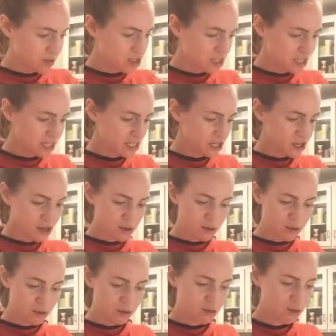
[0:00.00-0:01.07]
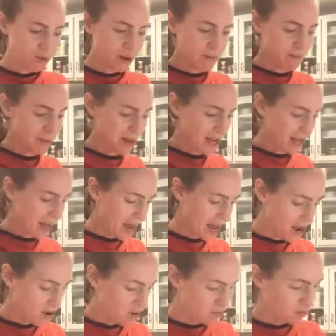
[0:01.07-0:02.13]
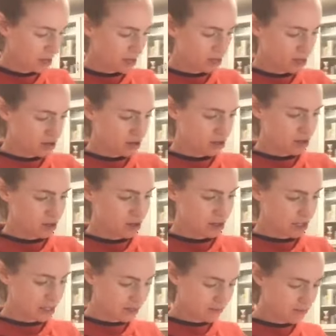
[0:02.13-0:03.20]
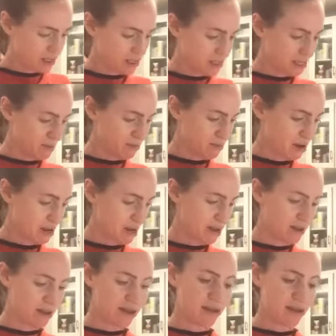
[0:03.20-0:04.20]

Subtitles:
just need to go through and pick out like the good leaves and separate